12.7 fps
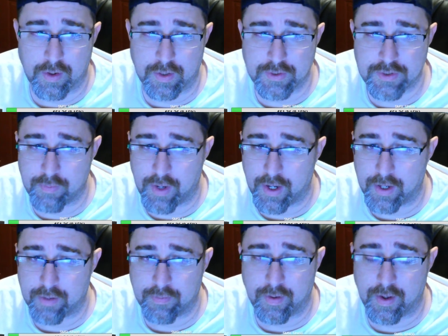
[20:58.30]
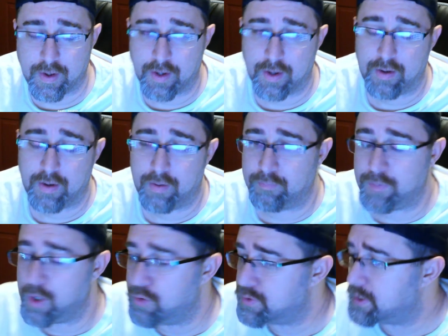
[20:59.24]
listen to my
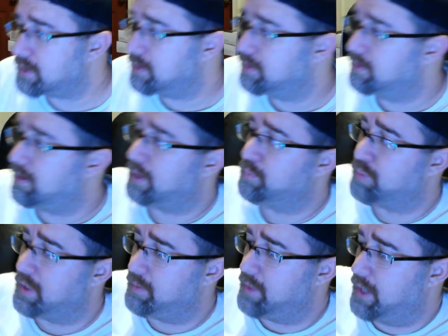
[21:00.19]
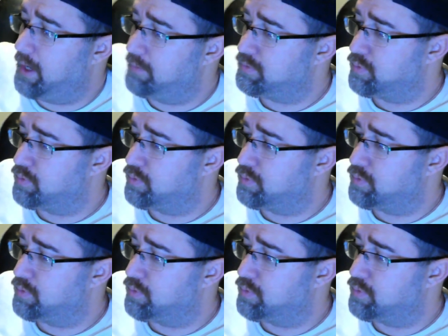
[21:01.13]
music. I can play my games with